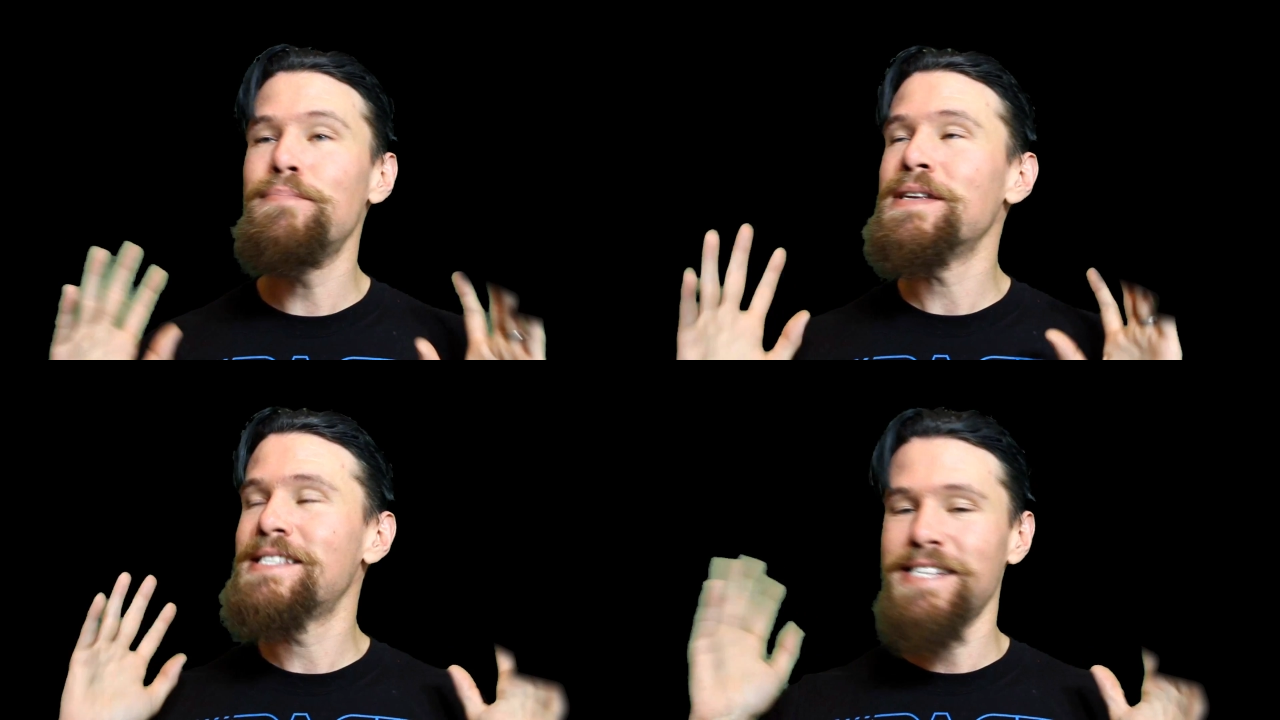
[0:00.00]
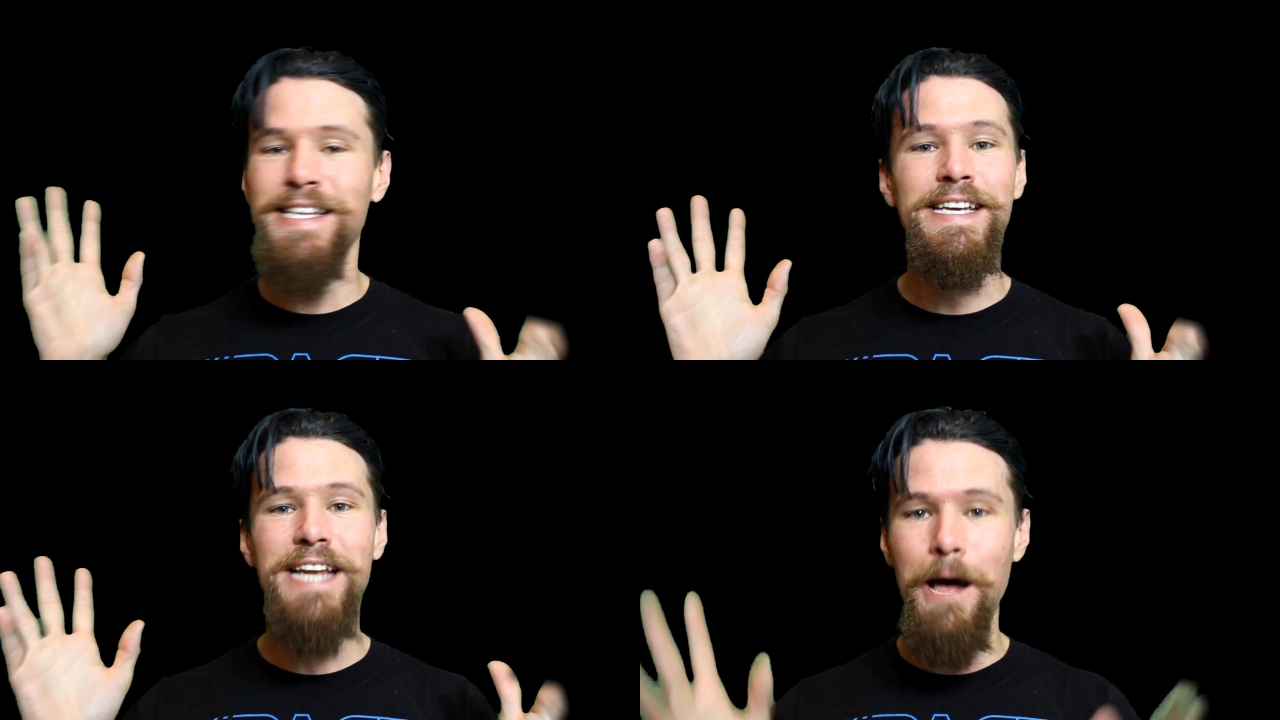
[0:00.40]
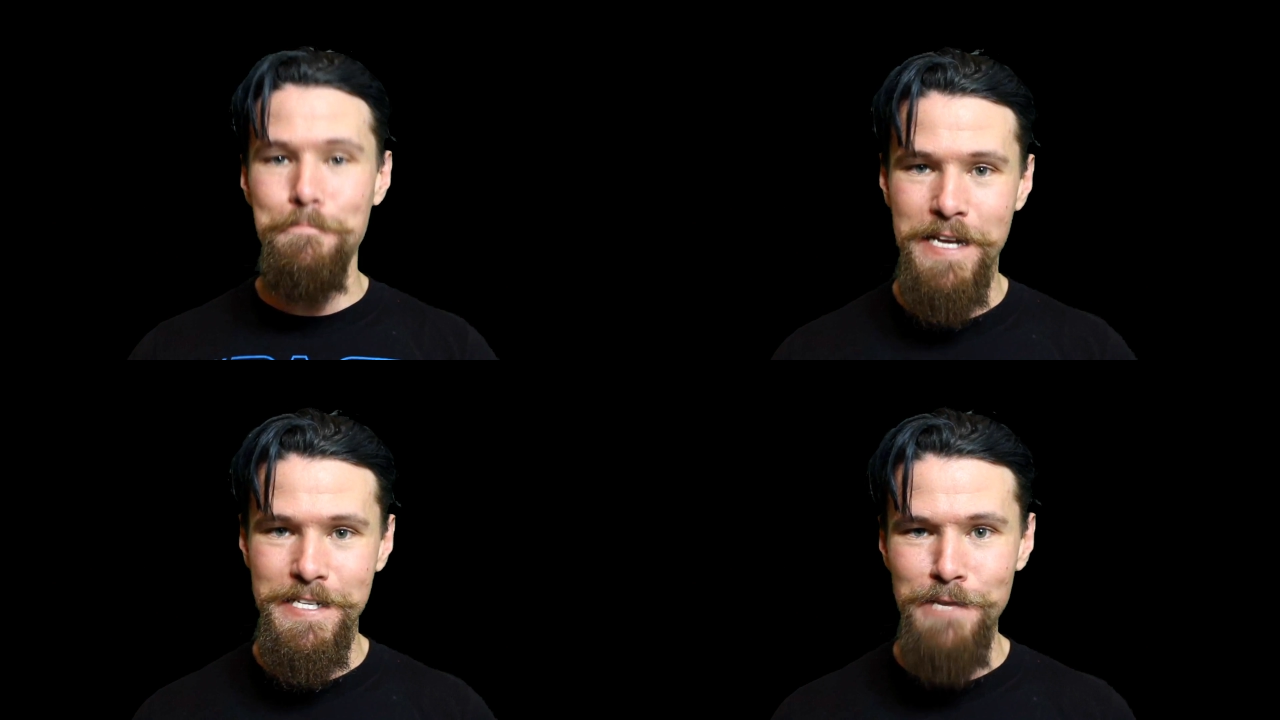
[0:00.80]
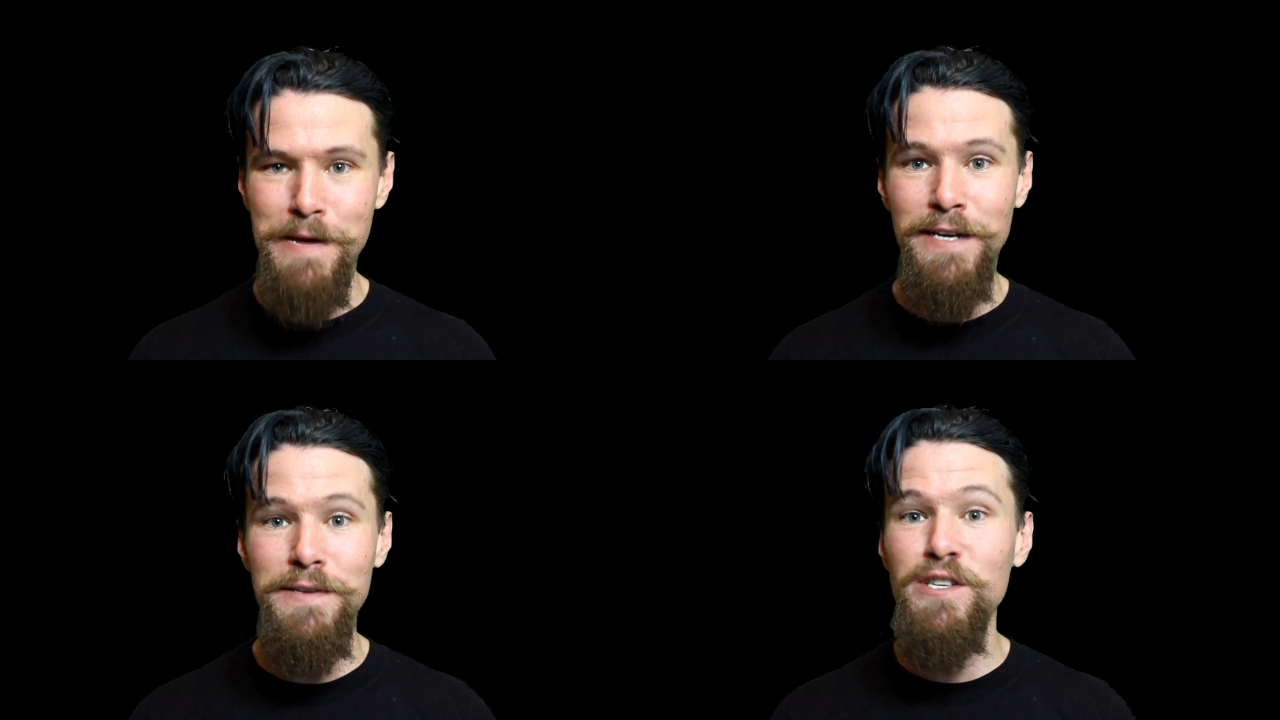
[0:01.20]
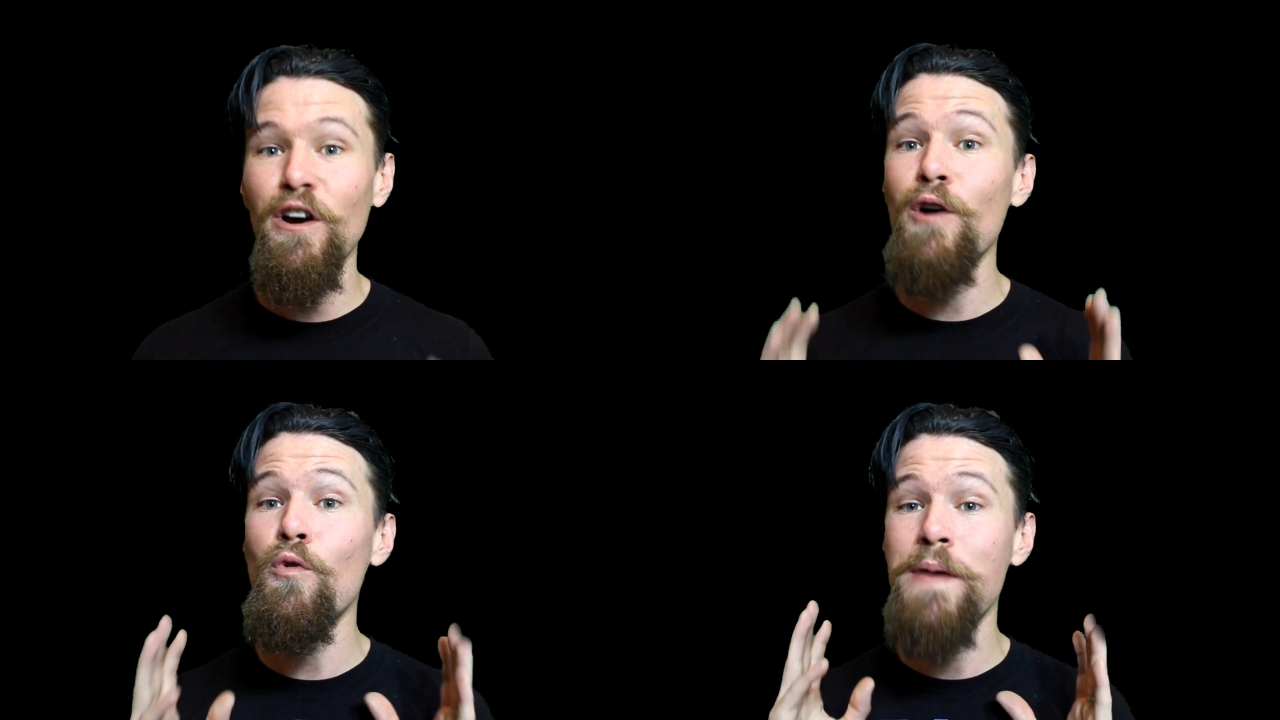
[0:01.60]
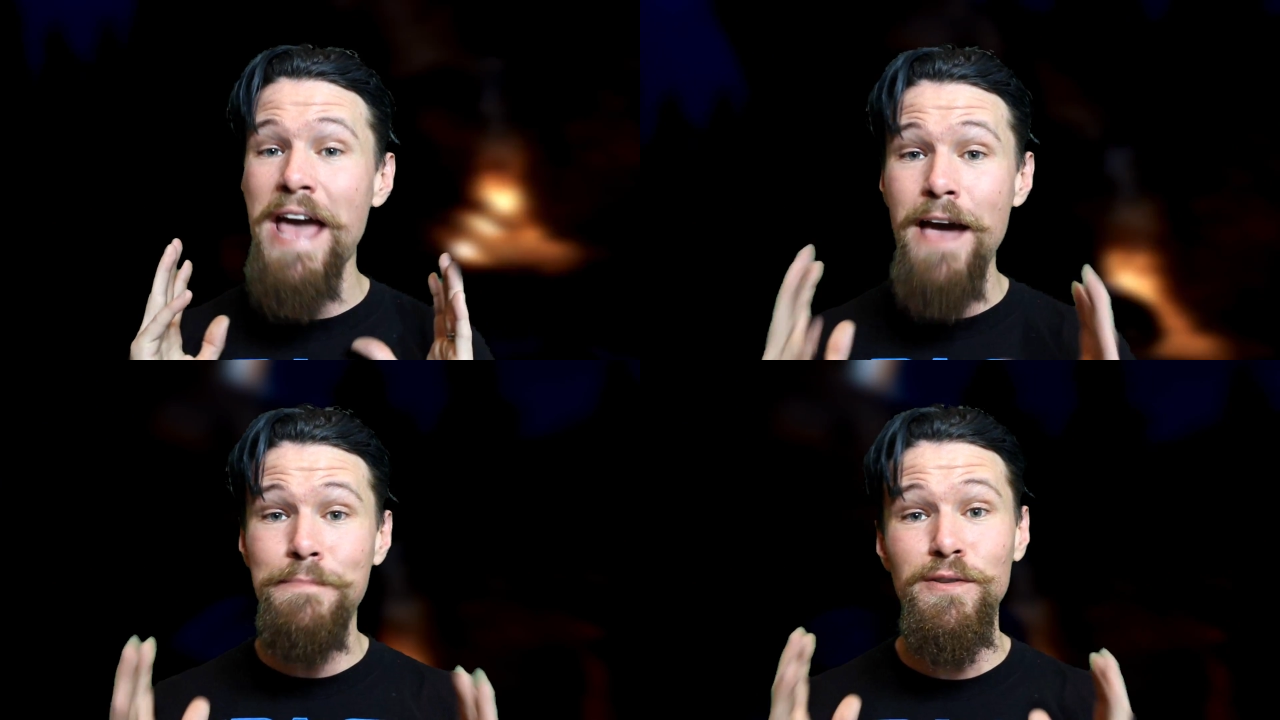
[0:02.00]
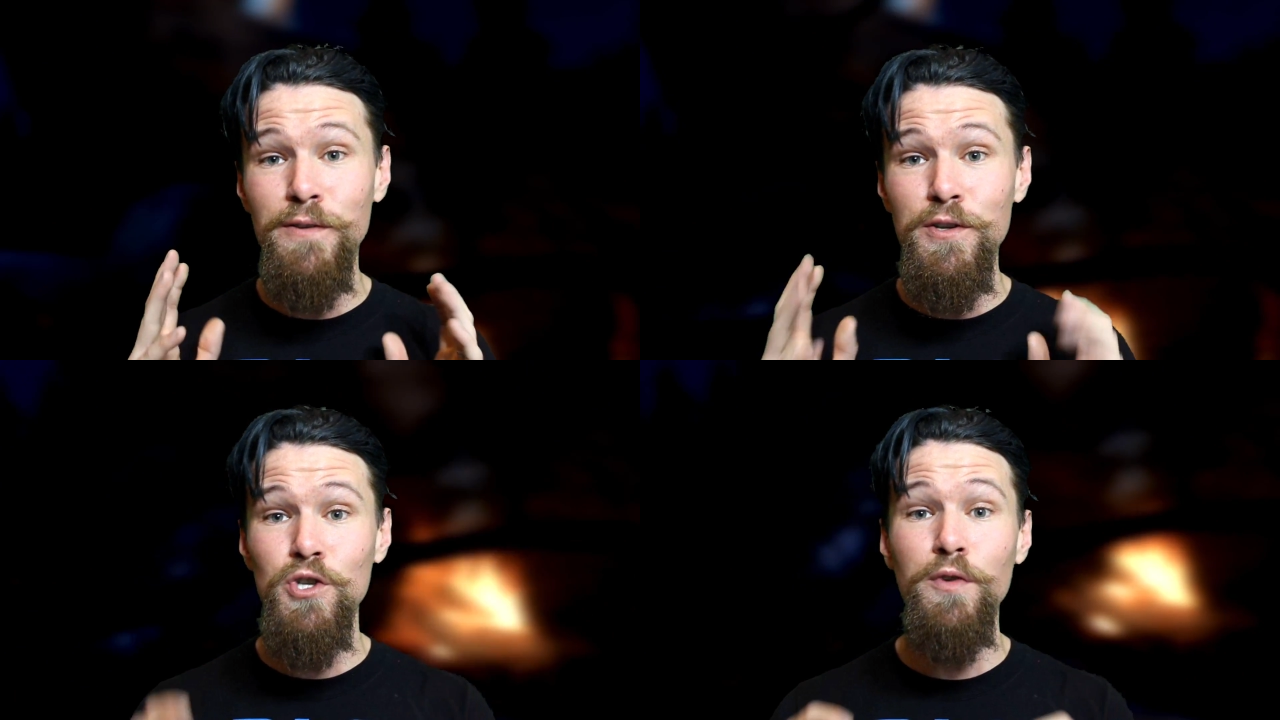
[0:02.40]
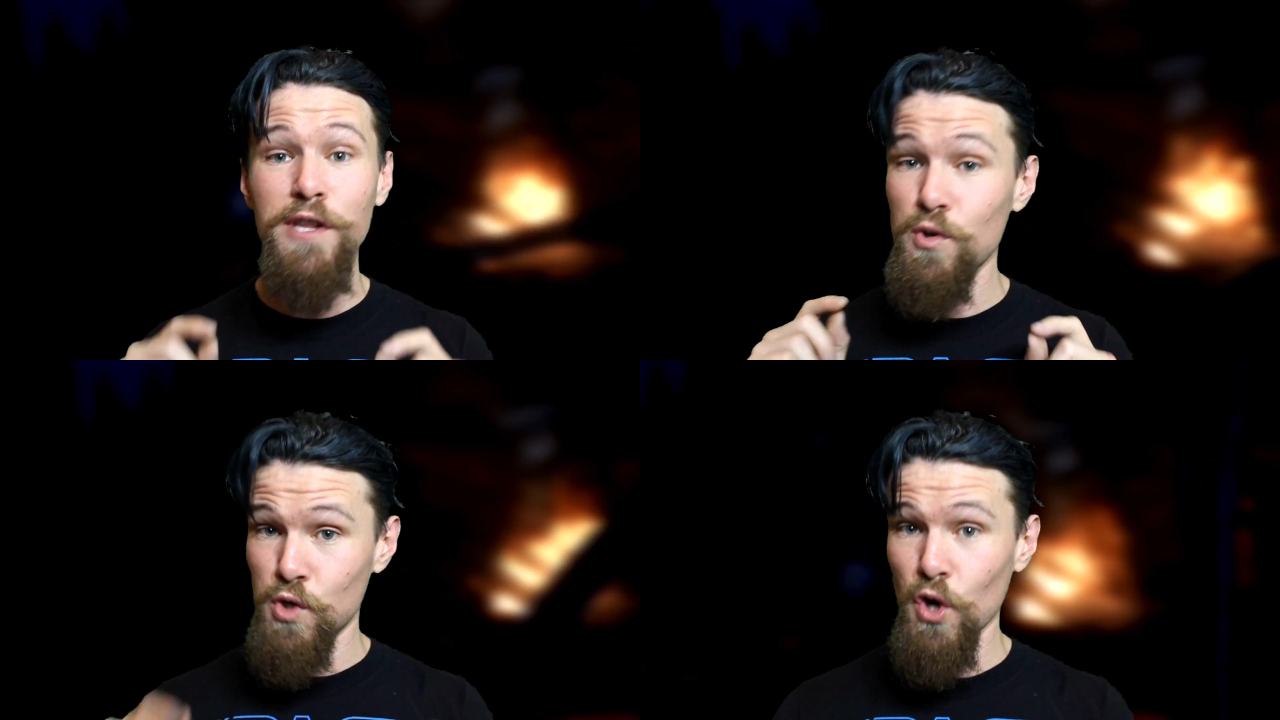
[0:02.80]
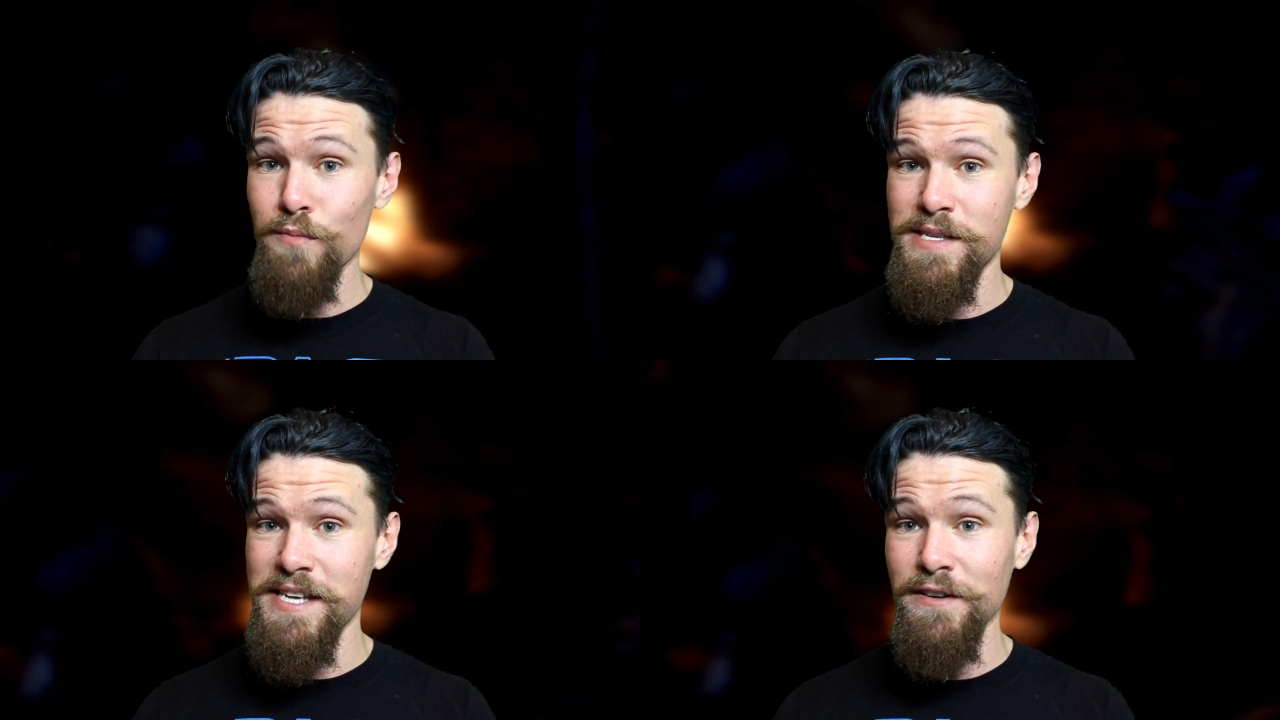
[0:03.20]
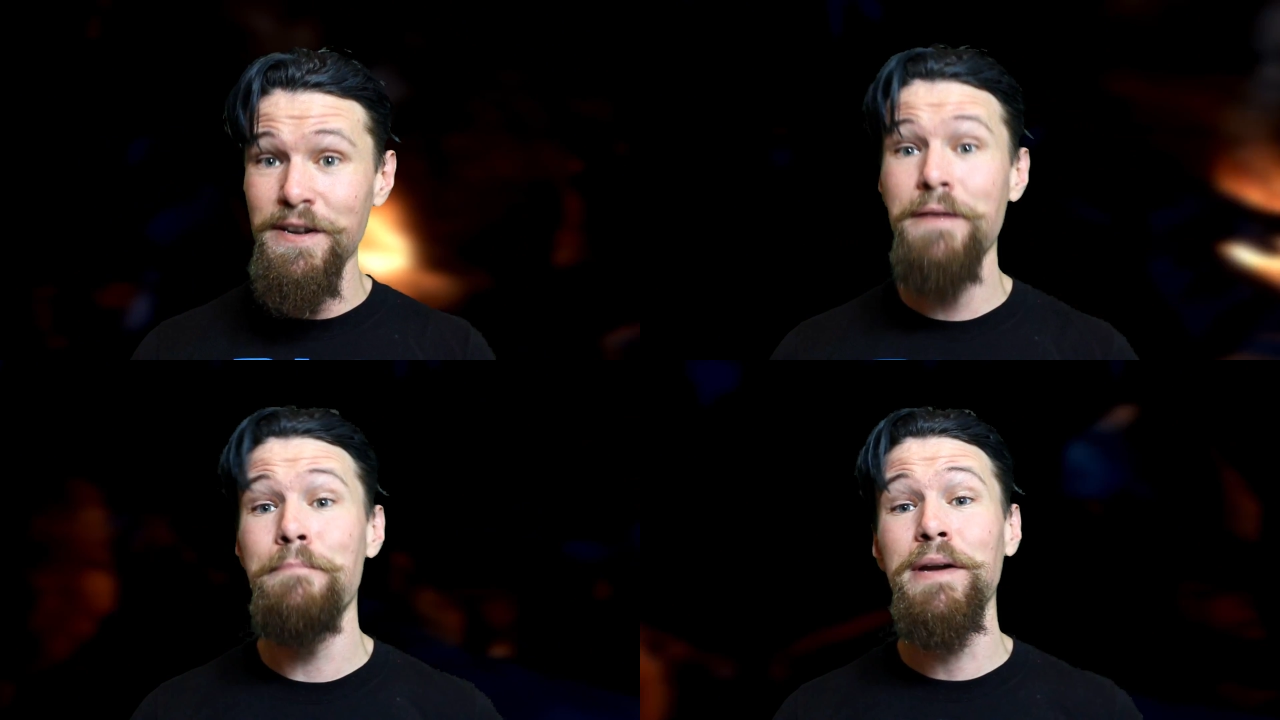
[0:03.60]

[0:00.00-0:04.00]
bazillion updates about it, so I will be absolutely sure that you don't miss out on it,